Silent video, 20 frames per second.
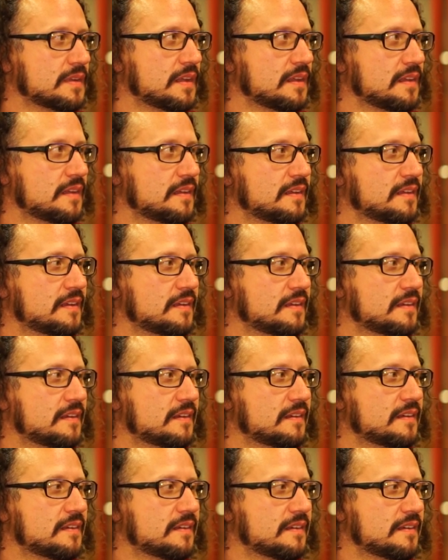
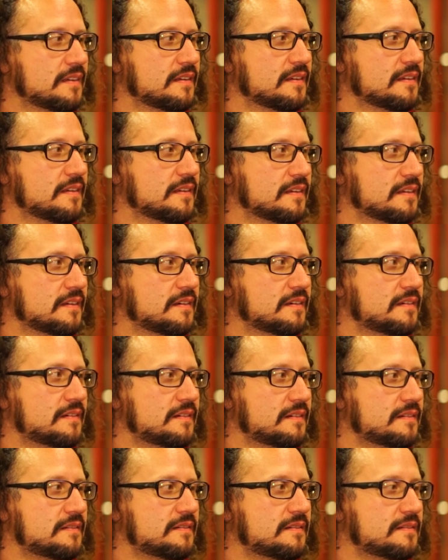
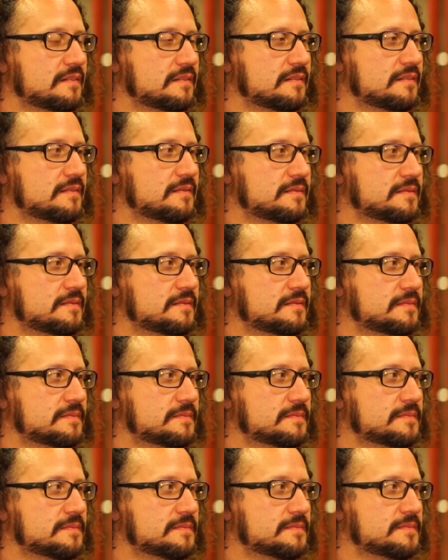
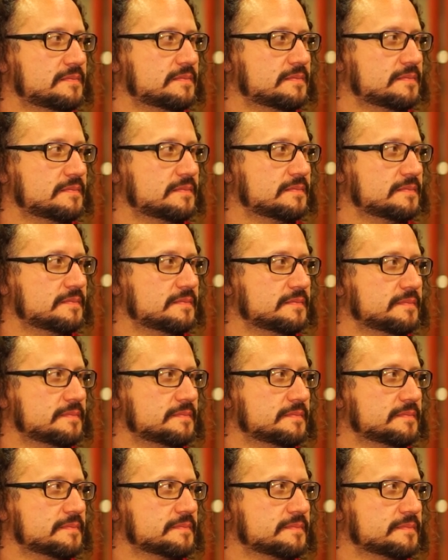
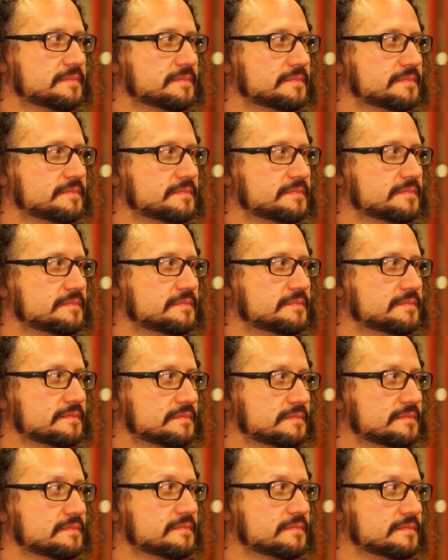
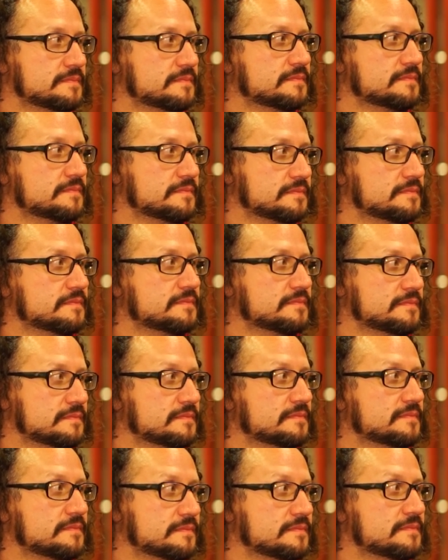
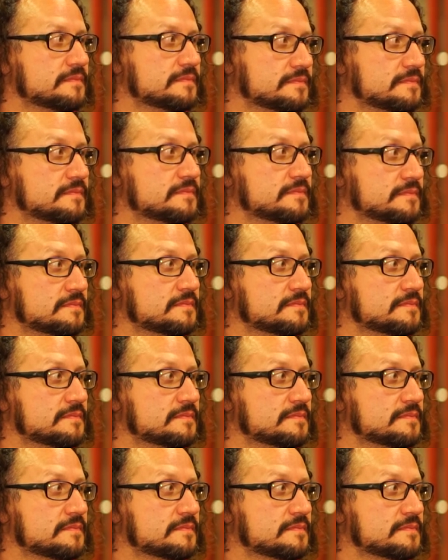(not speaking)